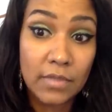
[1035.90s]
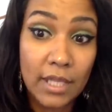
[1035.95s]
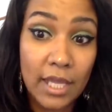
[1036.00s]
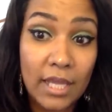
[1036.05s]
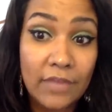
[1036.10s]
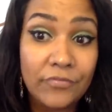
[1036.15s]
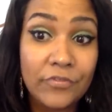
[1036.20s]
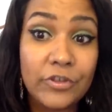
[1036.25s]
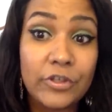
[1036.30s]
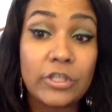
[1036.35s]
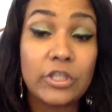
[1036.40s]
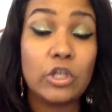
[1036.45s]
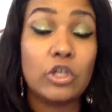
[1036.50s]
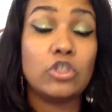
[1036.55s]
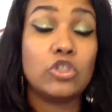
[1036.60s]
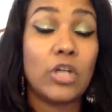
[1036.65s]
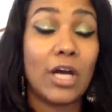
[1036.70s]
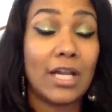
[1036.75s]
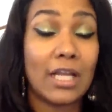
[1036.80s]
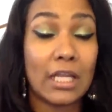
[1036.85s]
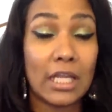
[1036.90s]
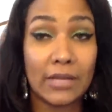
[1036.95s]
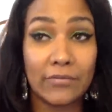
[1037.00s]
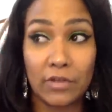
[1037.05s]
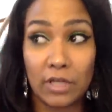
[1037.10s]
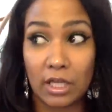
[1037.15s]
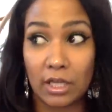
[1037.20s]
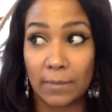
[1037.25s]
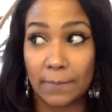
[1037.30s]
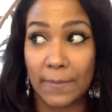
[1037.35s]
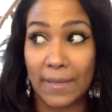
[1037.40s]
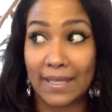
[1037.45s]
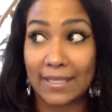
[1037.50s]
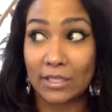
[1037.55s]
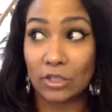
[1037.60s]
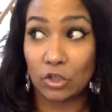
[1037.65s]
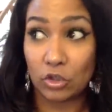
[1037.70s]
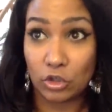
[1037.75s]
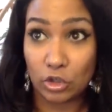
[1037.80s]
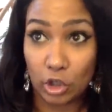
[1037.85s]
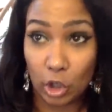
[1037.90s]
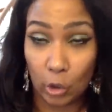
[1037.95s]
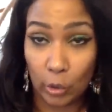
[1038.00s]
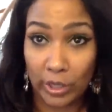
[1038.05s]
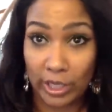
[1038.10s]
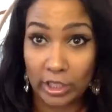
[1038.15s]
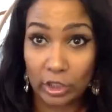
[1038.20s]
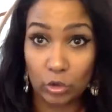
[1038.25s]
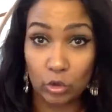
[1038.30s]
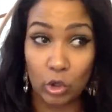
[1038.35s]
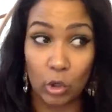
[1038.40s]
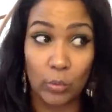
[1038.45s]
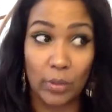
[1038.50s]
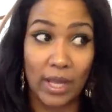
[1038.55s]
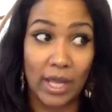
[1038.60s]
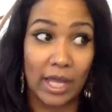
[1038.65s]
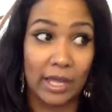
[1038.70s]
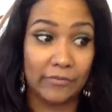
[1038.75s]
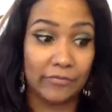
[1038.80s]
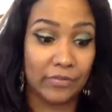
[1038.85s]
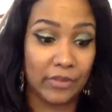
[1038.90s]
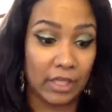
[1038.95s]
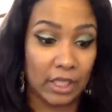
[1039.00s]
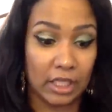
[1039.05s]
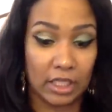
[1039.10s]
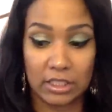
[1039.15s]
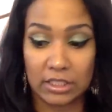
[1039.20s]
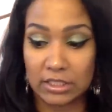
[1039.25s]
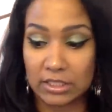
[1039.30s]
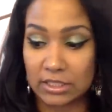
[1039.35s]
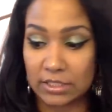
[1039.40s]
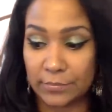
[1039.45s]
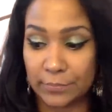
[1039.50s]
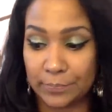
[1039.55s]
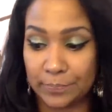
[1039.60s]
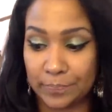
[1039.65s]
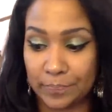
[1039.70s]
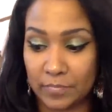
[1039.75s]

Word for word: if you're trying to level up and you don't and you don't have things